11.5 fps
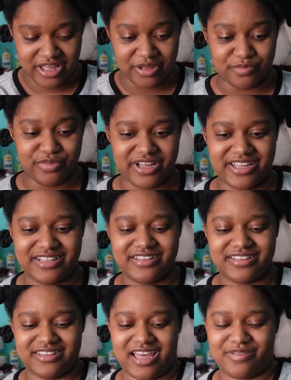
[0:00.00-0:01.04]
But
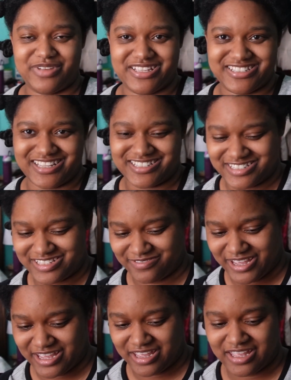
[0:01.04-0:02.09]
that made sense to
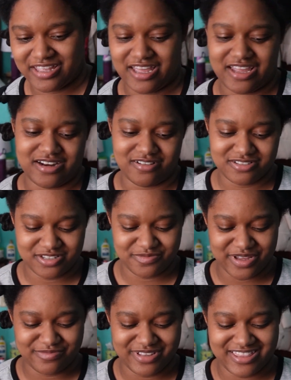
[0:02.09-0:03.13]
me, and also
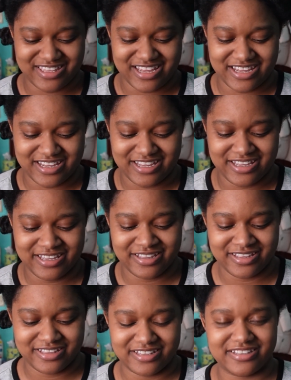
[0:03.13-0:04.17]
made me think,
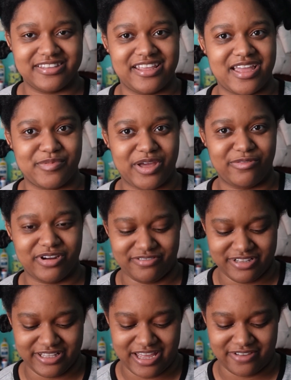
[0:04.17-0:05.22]
damn, I wear
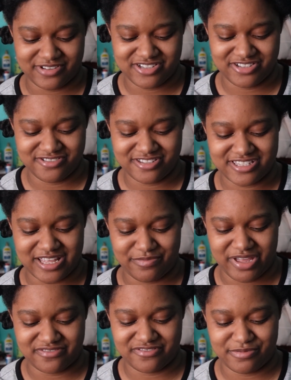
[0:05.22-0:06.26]
really heavy shoes. Is that
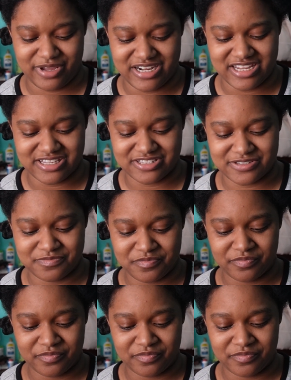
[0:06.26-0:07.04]
bad for my knees?